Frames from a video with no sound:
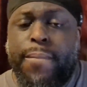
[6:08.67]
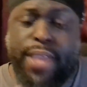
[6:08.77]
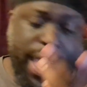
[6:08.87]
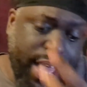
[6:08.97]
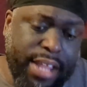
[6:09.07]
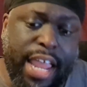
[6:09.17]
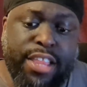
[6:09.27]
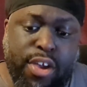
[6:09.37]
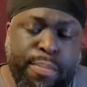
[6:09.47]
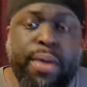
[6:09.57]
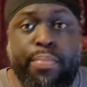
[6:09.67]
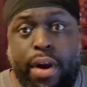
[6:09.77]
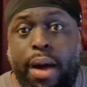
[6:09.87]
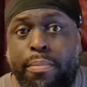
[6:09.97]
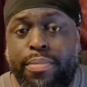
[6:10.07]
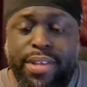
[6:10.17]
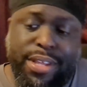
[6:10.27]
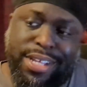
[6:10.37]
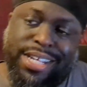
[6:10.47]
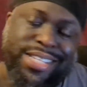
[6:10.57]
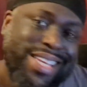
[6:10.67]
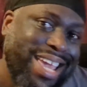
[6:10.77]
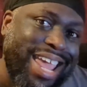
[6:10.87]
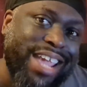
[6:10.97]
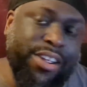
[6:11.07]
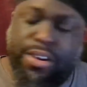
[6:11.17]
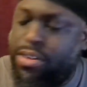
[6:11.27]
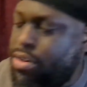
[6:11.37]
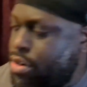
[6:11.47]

Yeah, that's gonna be a problem because it ain't here.